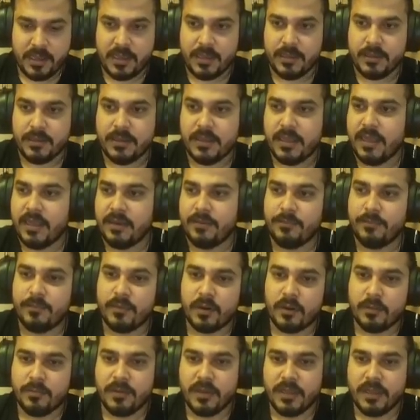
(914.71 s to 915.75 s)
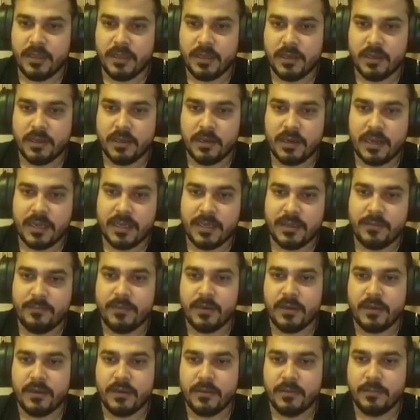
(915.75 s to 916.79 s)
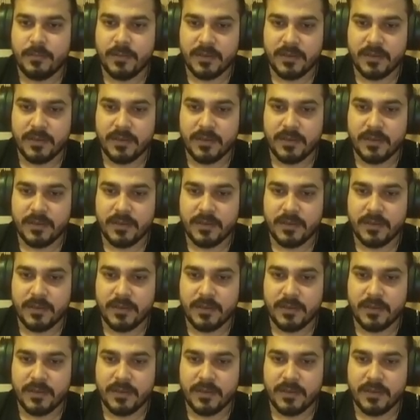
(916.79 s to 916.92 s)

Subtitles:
And then probably here I will